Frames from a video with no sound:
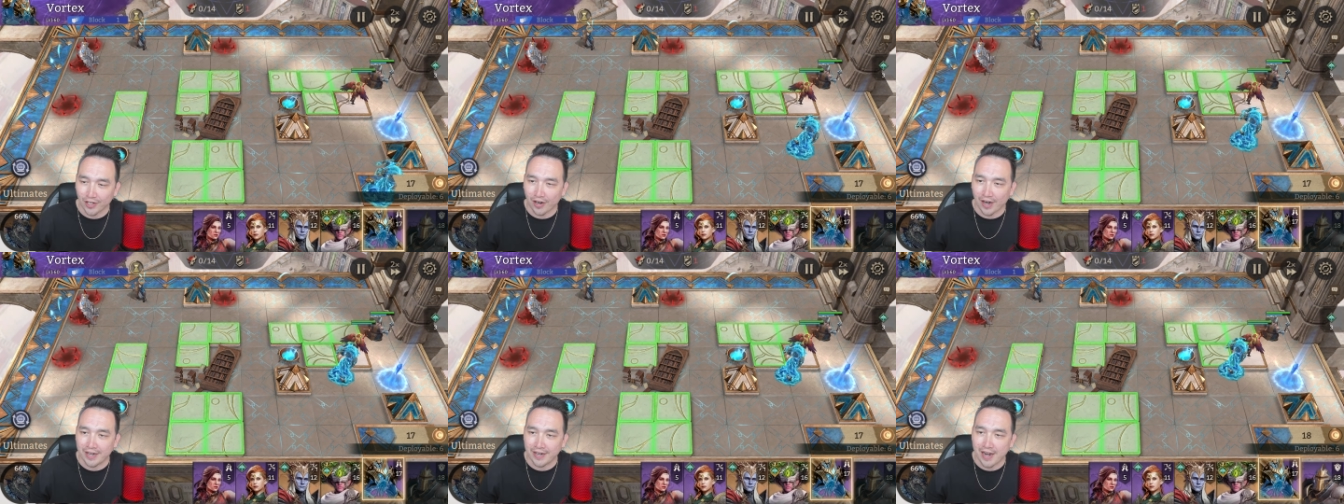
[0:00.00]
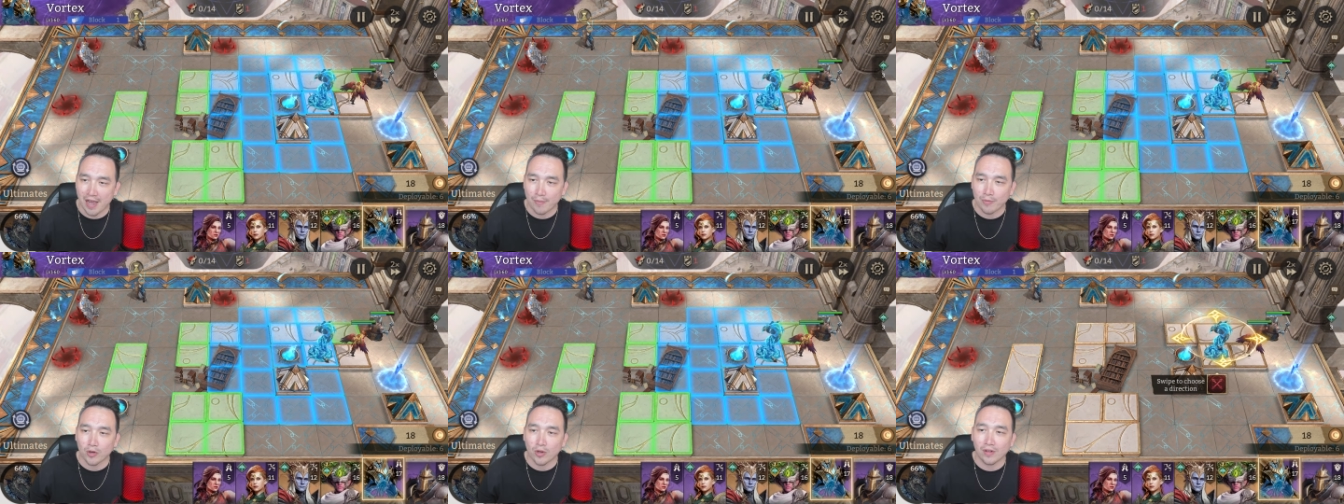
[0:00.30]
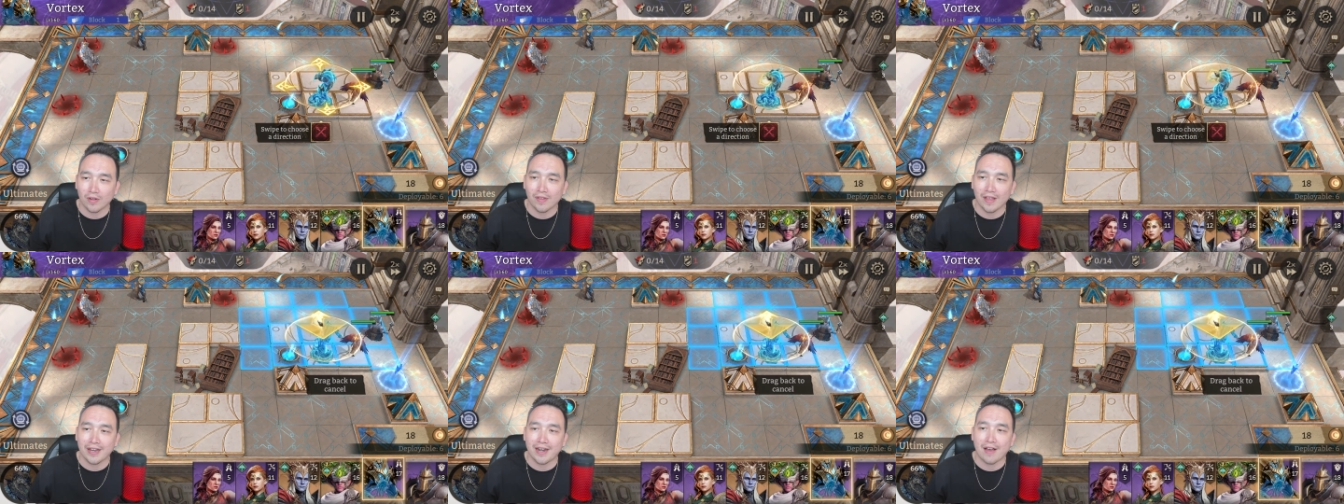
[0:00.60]
All right, now we're
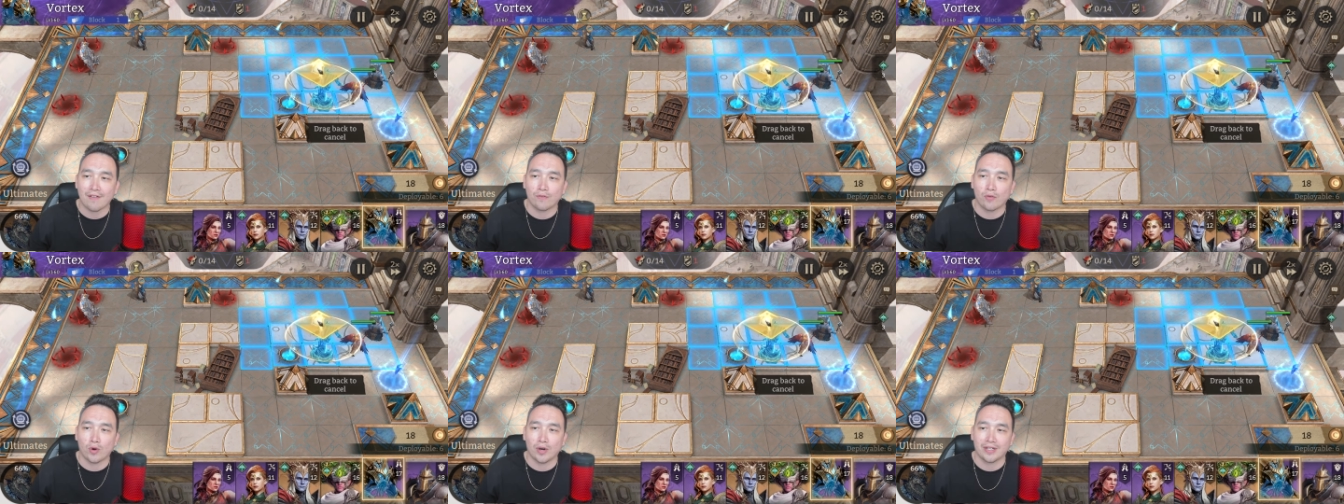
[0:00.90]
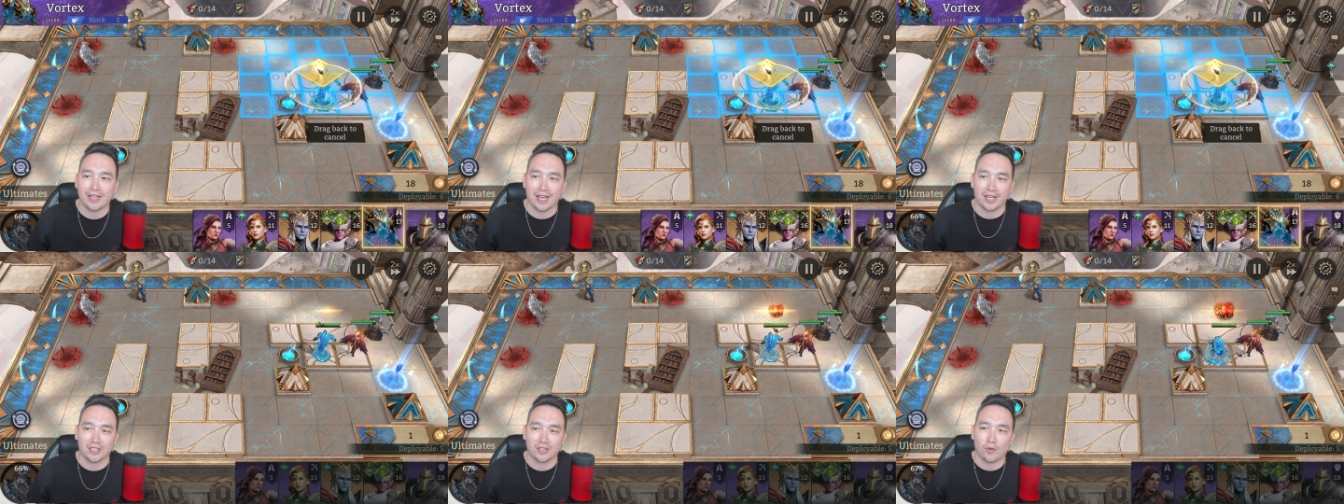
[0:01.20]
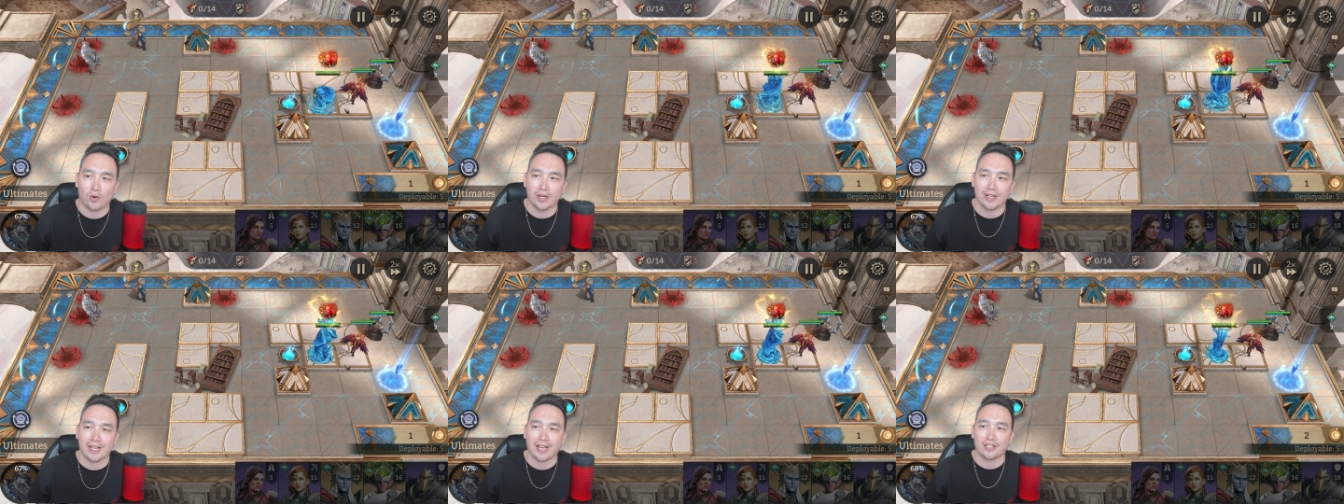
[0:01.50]
going to lay down Vortex.
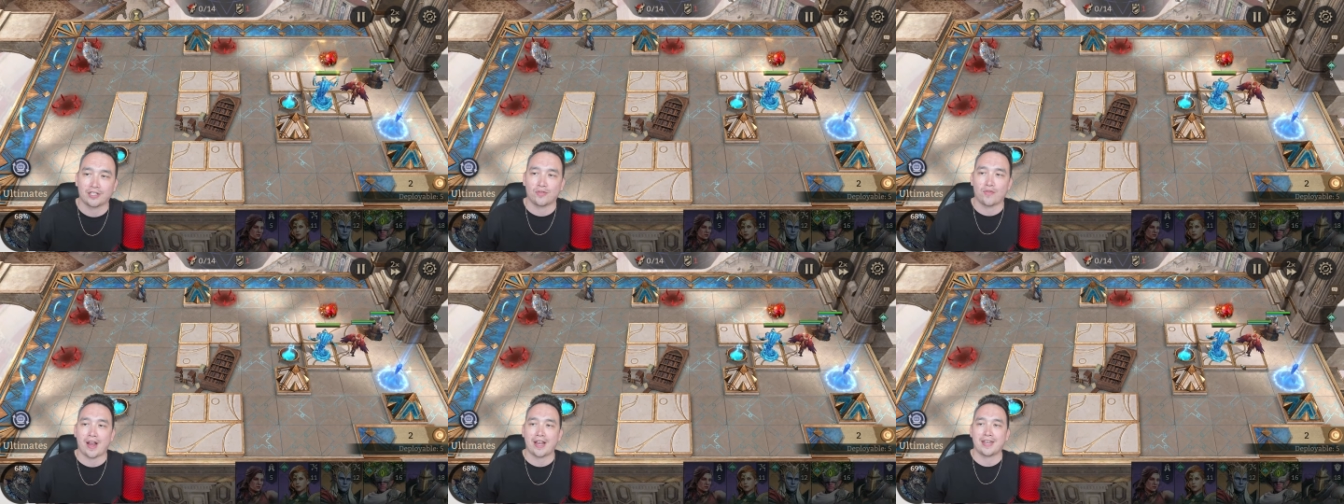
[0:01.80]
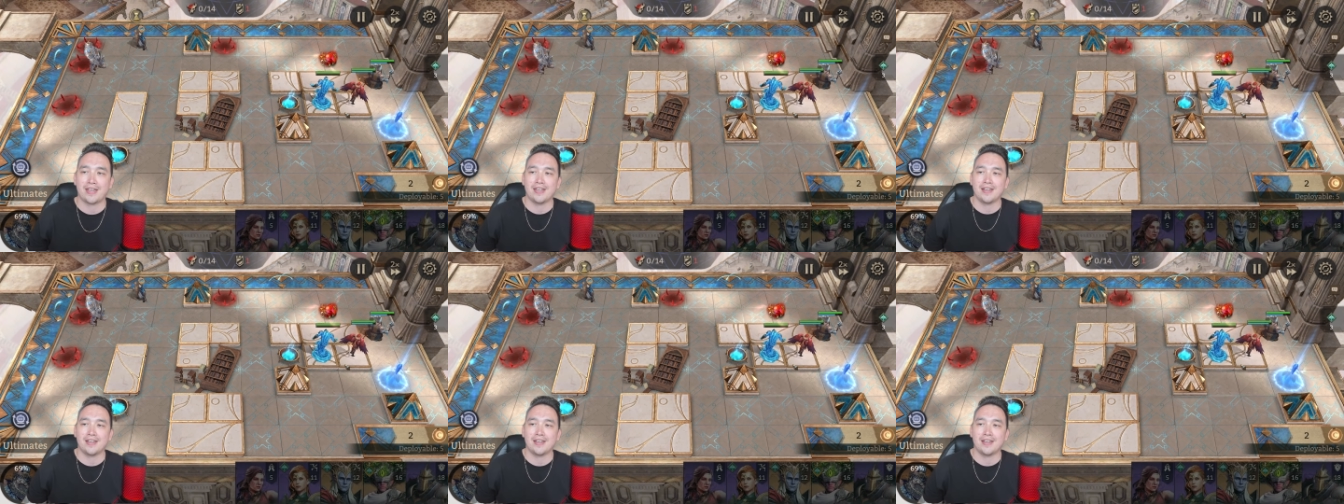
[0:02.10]
Vortex right